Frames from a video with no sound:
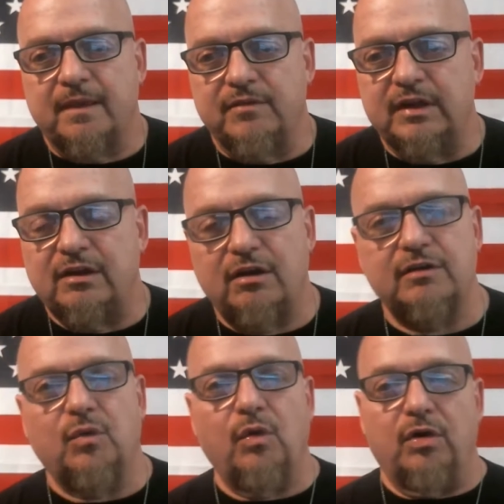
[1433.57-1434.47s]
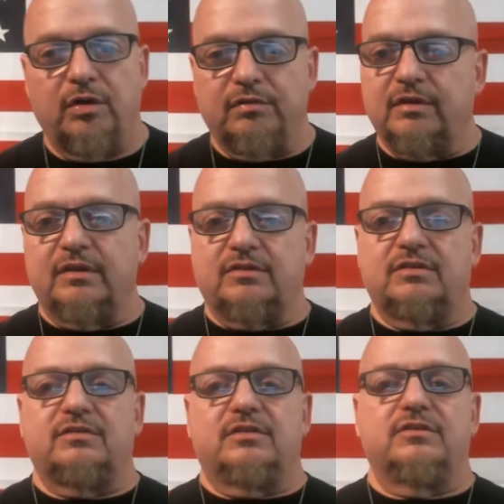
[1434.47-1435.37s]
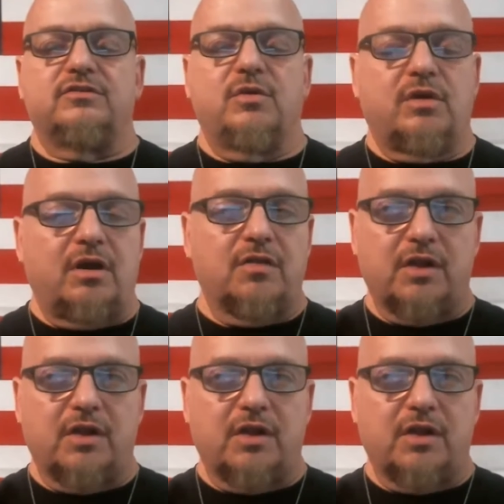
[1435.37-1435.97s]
any car in the world, really, seriously, there's no car